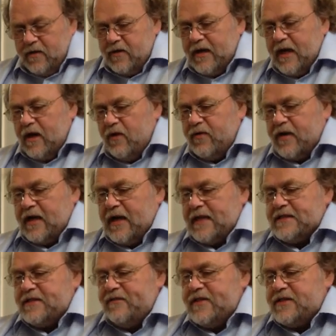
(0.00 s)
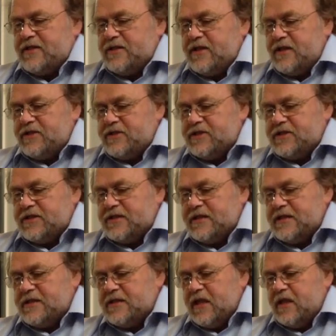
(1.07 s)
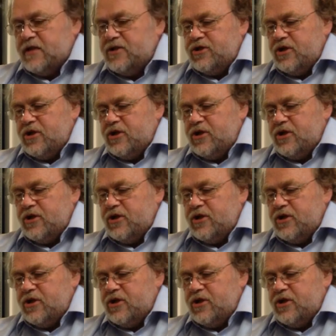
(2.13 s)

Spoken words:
You get other kinds of insurgencies.